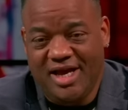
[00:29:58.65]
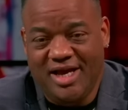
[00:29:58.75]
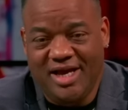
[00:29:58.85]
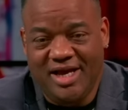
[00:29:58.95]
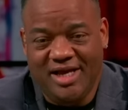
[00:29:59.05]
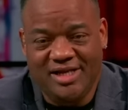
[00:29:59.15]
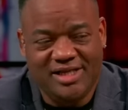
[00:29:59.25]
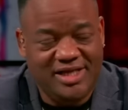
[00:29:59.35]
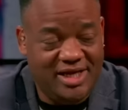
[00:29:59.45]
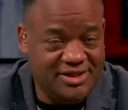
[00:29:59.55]
And
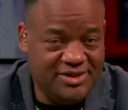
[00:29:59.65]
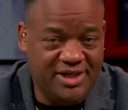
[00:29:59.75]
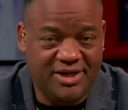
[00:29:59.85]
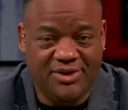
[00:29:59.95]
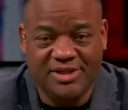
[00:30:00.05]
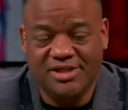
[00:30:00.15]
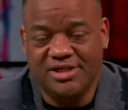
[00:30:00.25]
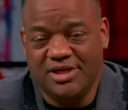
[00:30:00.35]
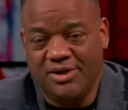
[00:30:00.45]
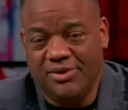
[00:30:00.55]
yesterday on the
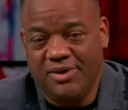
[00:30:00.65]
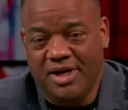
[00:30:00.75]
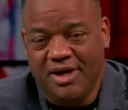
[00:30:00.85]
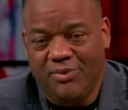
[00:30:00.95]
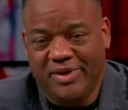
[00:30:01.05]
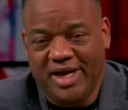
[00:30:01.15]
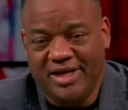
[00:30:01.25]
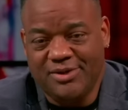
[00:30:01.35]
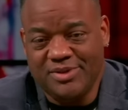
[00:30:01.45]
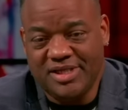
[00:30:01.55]
show, we
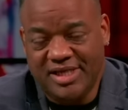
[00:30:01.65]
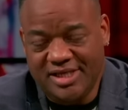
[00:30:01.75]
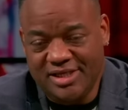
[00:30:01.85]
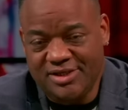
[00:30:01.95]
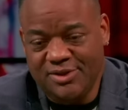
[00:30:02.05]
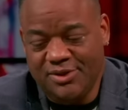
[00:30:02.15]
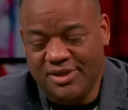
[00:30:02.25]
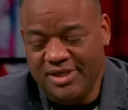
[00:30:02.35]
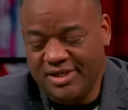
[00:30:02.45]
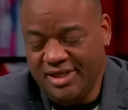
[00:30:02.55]
had those kids
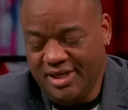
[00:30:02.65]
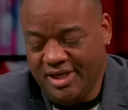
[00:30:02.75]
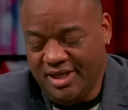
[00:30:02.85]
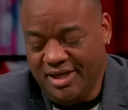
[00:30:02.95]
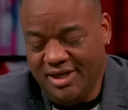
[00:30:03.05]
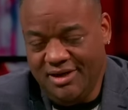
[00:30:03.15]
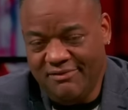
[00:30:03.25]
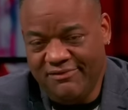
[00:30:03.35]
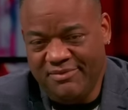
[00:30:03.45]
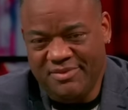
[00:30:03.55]
on
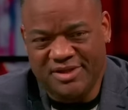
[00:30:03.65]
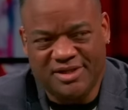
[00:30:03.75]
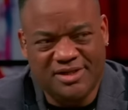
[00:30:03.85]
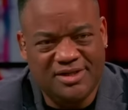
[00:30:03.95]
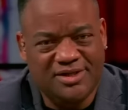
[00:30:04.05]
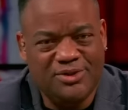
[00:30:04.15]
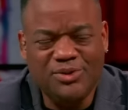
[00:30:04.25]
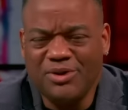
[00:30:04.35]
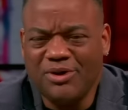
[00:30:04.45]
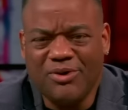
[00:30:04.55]
from the
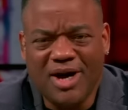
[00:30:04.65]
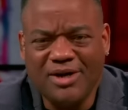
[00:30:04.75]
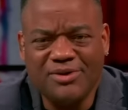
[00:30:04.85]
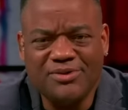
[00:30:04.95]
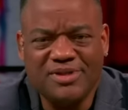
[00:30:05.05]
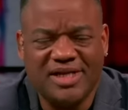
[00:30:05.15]
Cougar Chronicles.